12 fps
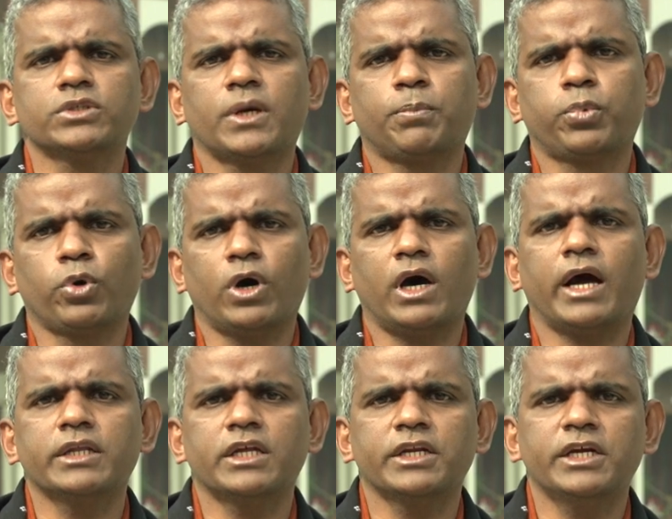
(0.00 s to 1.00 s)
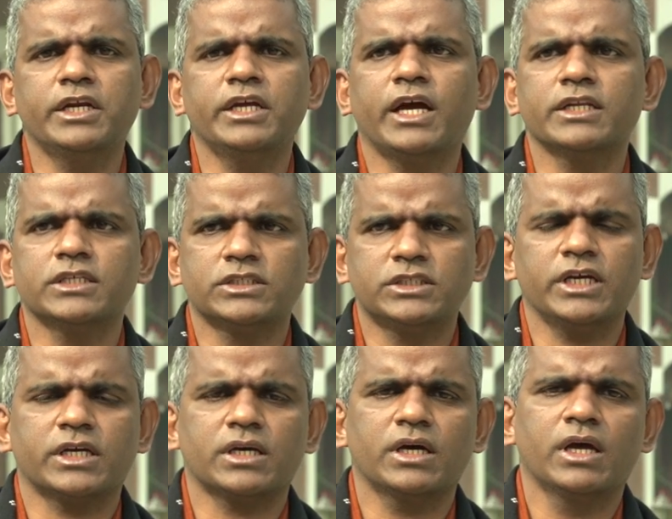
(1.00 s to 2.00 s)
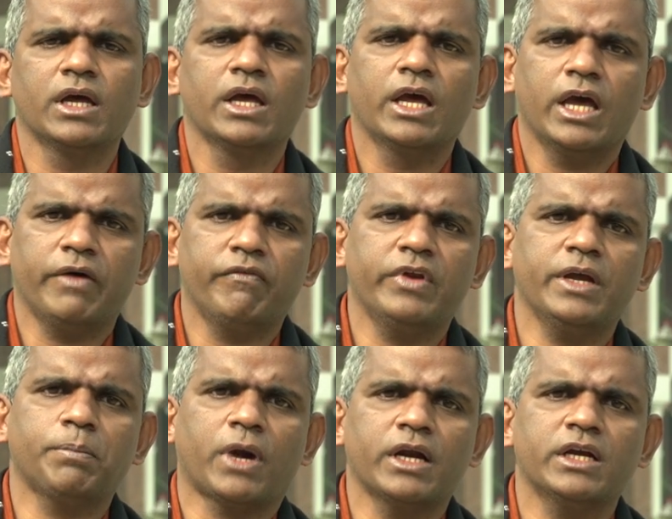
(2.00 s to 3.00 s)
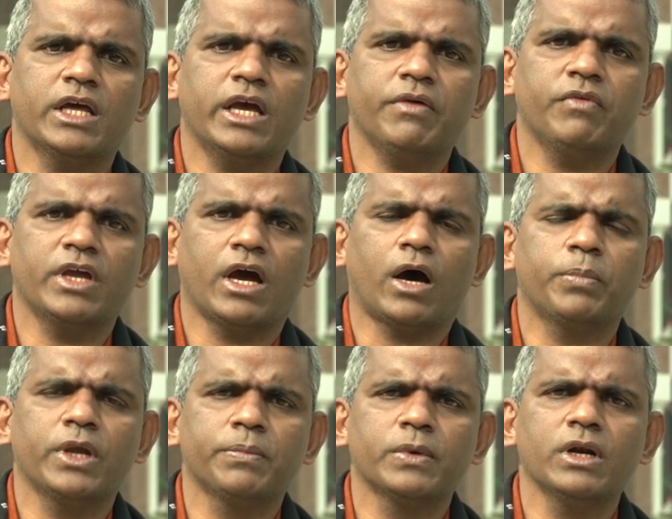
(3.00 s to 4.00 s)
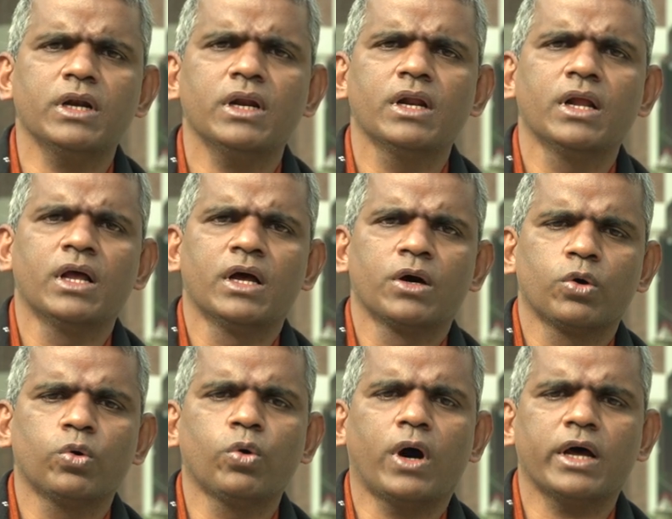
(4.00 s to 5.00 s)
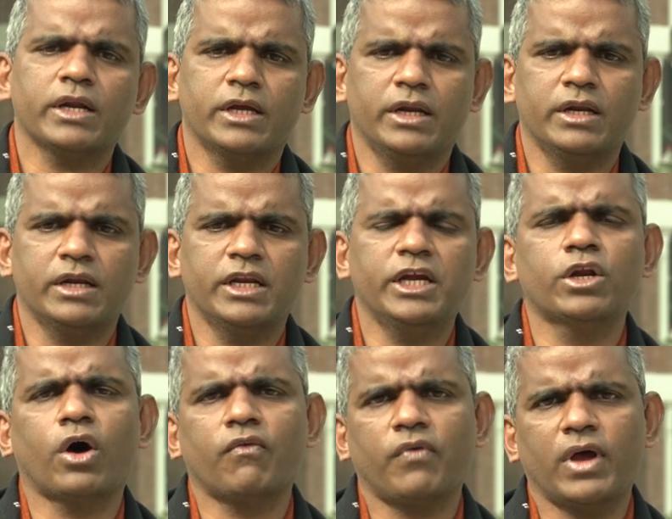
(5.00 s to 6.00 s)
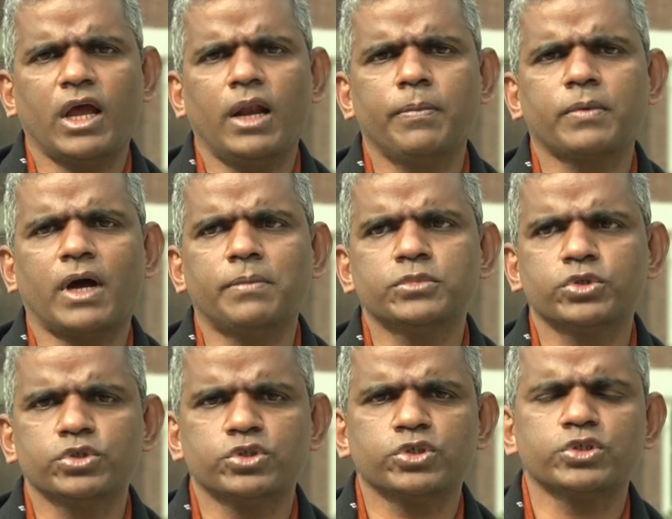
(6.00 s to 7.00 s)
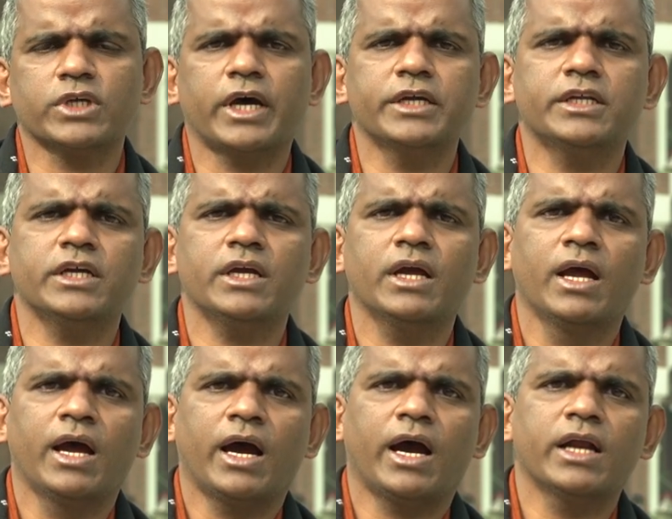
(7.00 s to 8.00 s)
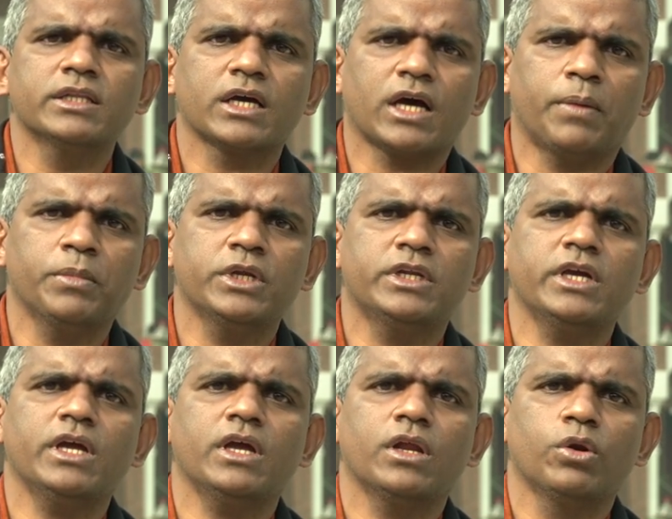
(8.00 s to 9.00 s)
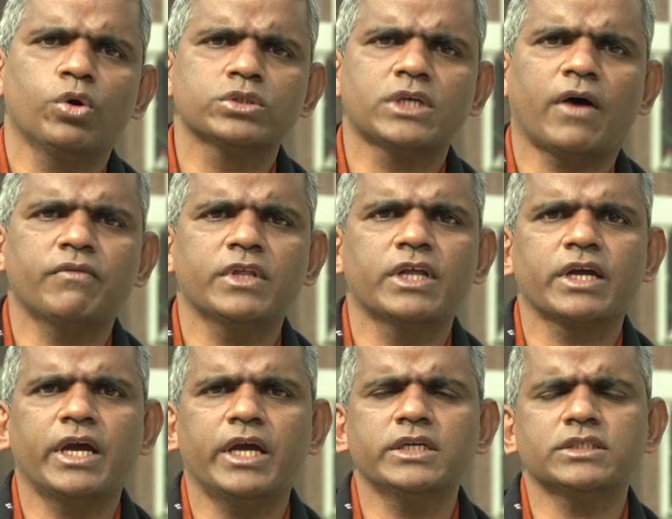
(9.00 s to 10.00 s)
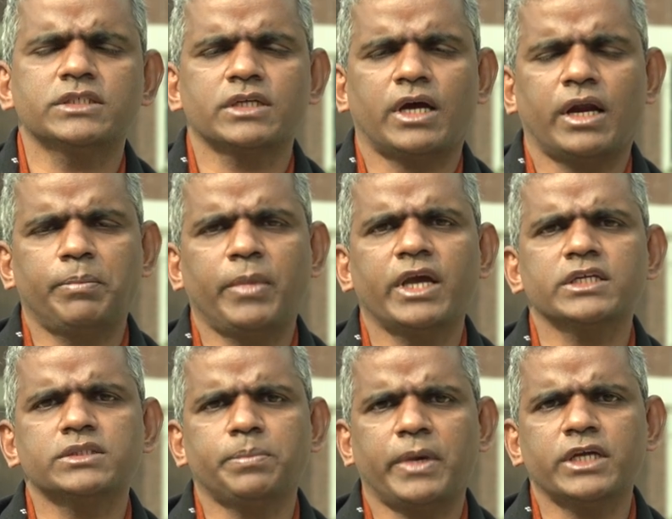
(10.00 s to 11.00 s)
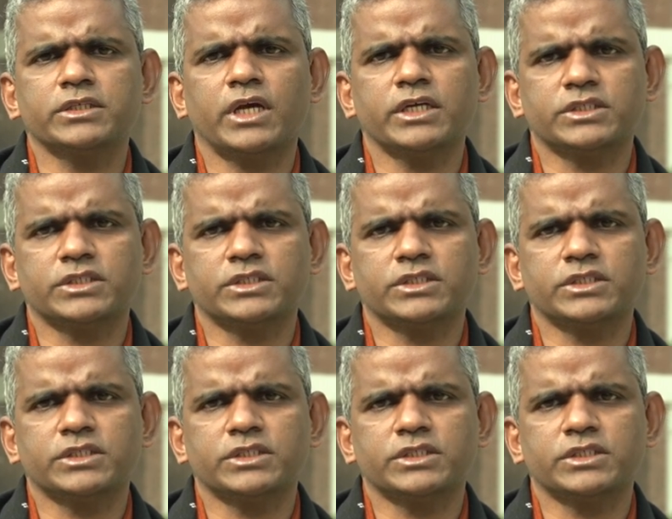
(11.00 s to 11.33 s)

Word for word: to the poor and the needy and the sick. Every Monday we have people who are in need of help comes to the society, and the committee looks after the case and make a